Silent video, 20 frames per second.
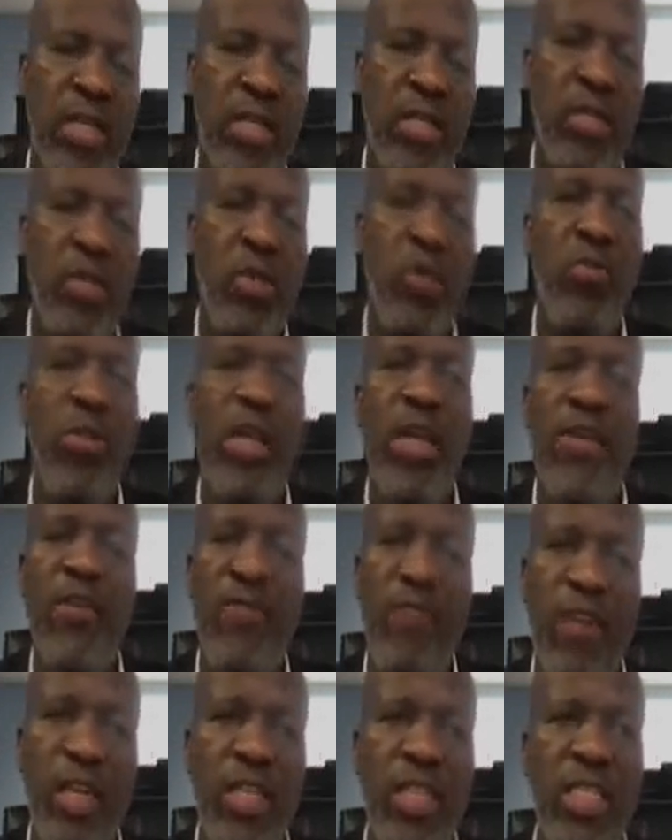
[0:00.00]
You may have
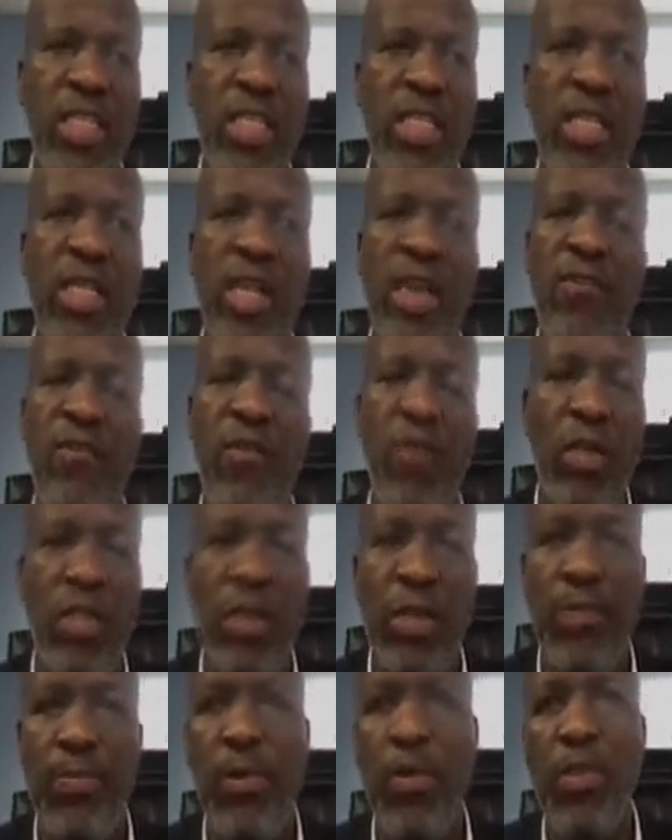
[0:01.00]
funding, have all
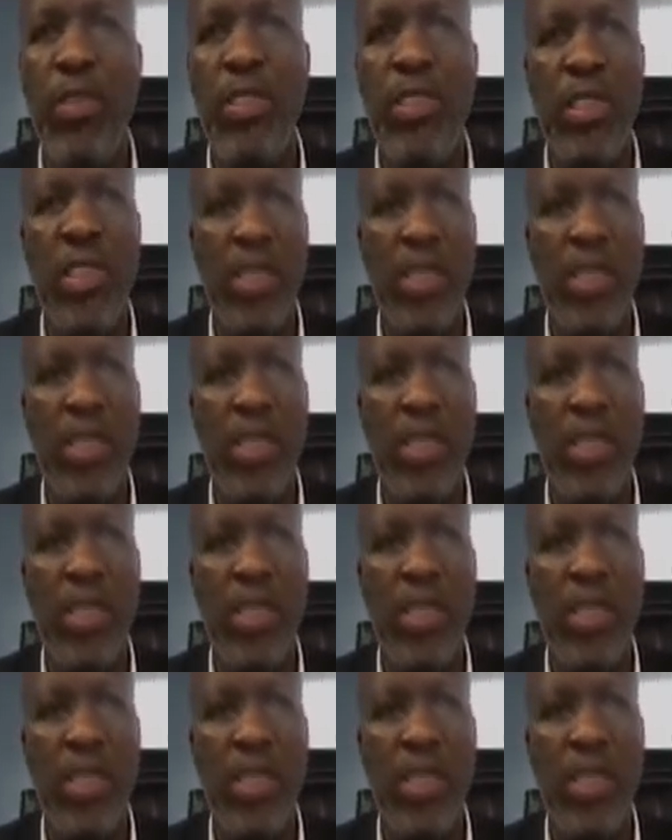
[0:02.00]
support,